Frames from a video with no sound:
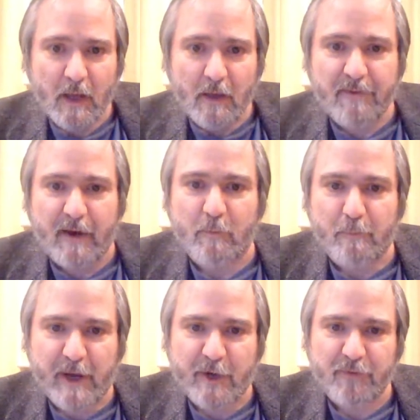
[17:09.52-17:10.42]
found
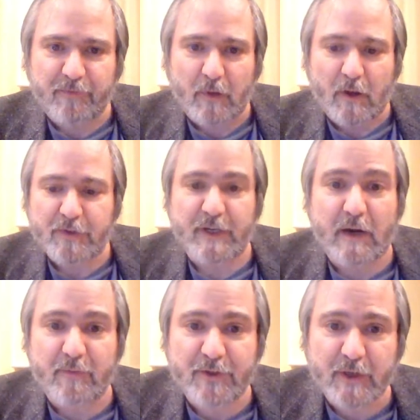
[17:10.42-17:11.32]
major flaws in
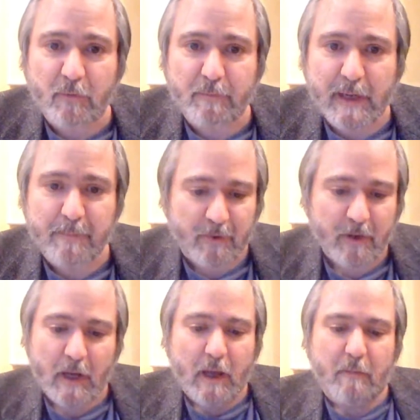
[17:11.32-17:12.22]
every single paper,
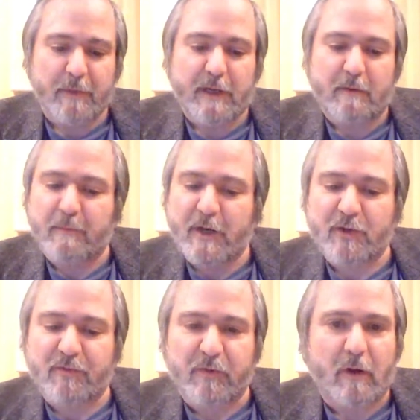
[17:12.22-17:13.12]
be it a major
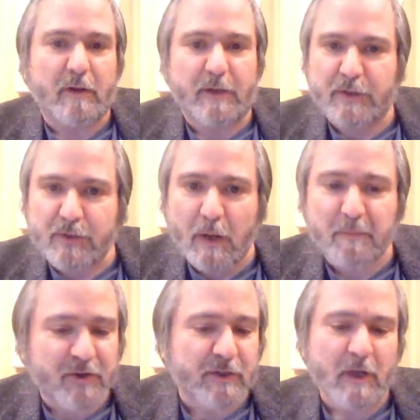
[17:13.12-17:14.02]
flaw in the
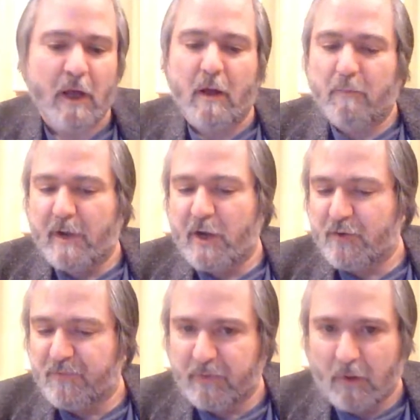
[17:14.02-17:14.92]
assumption, major
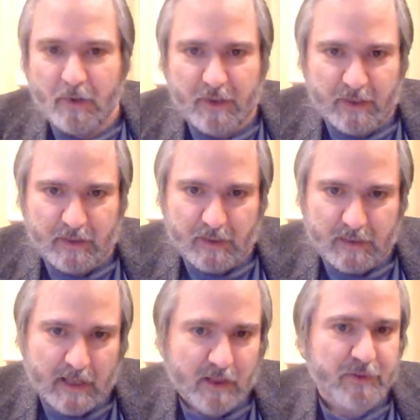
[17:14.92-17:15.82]
flaw in the
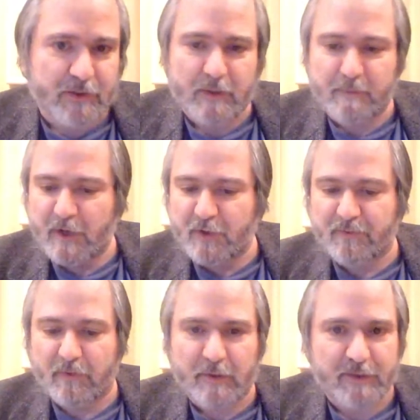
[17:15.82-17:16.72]
analysis, major
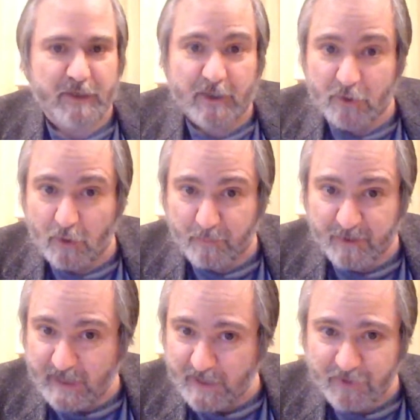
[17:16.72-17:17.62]
flaws in the
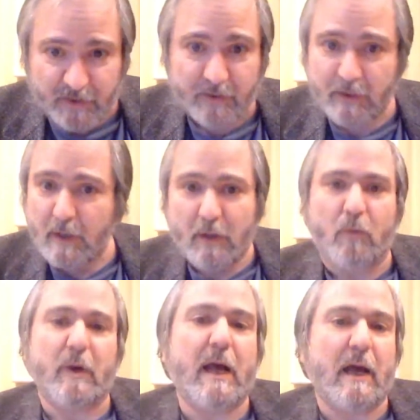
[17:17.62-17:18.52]
interpretation,
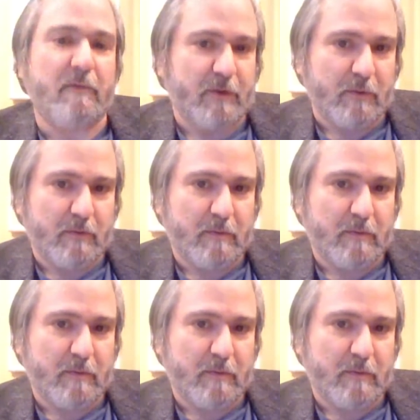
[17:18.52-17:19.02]
what have you.